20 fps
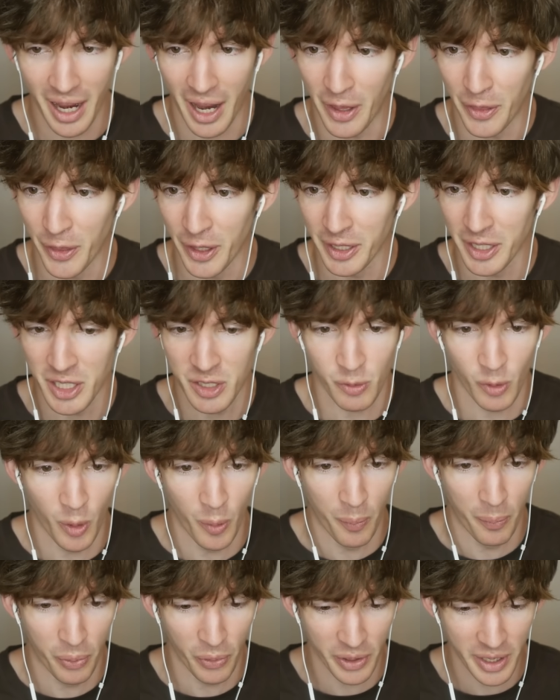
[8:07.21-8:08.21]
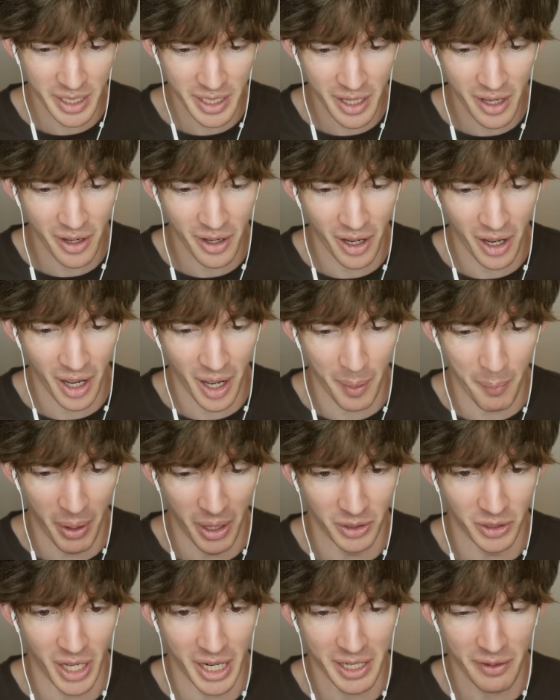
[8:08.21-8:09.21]
I think this will bring um,
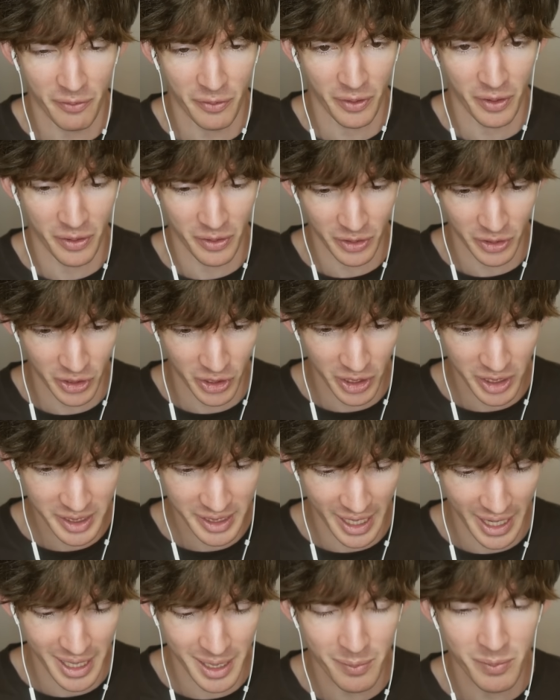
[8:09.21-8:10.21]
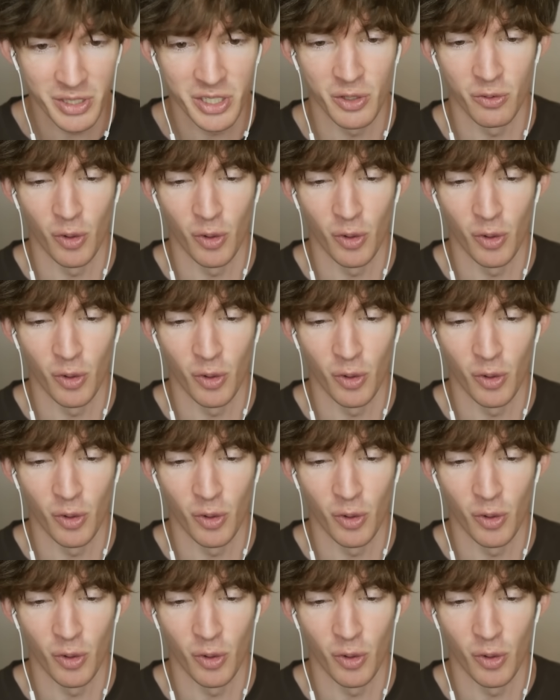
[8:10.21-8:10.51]
a lot of good games